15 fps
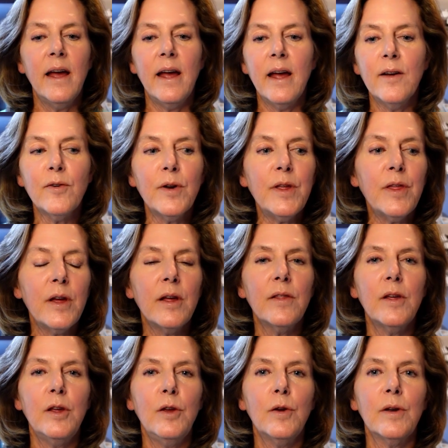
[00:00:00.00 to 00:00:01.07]
everything
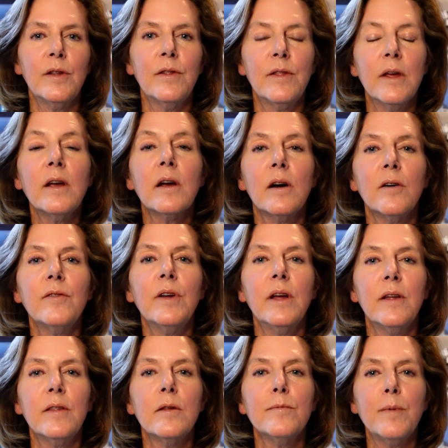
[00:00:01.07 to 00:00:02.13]
that you can think of
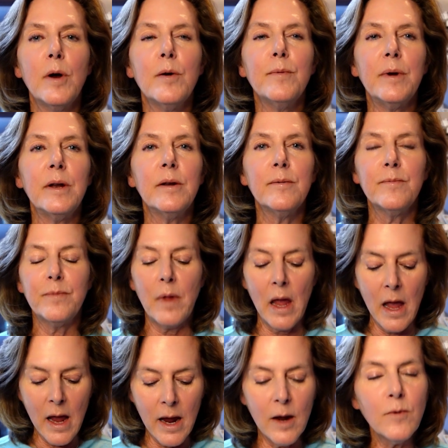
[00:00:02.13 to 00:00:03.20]
in the moment.
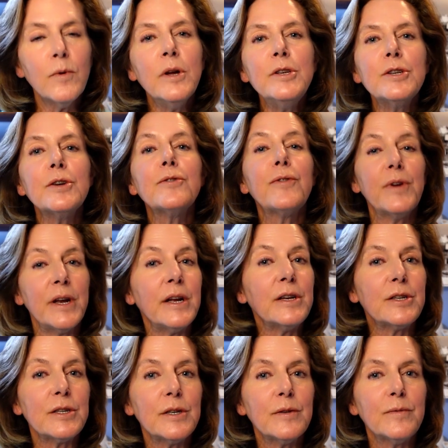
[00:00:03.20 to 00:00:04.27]
And once you're
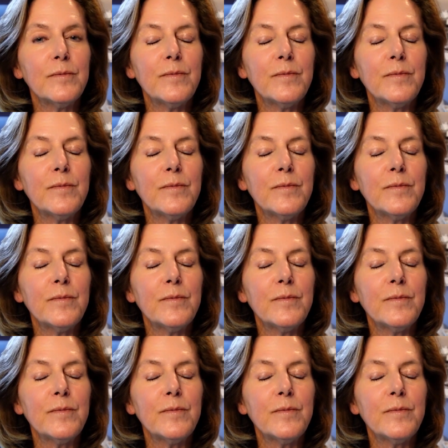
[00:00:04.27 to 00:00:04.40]
finished,